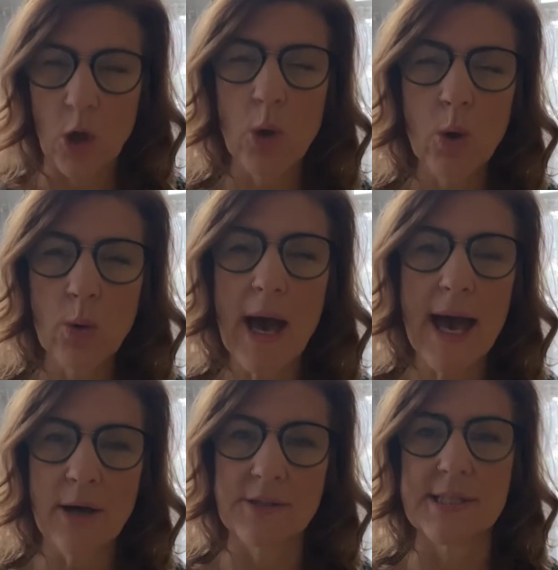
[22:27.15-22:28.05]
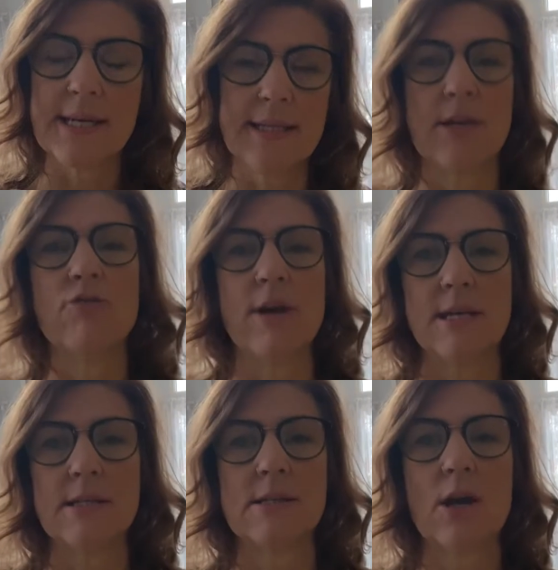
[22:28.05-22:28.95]
Who else is at
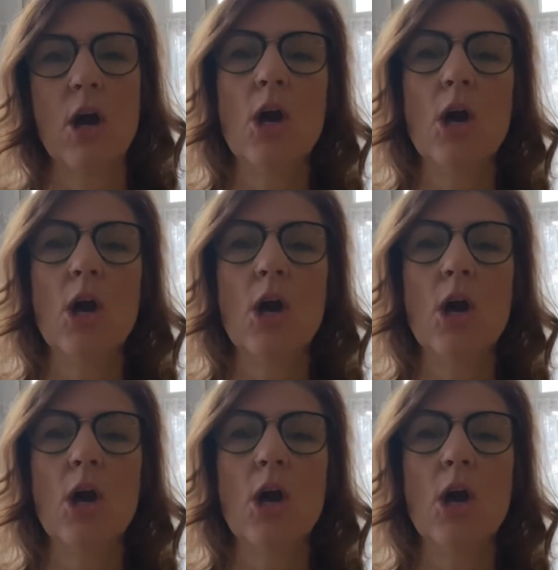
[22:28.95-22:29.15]
risk?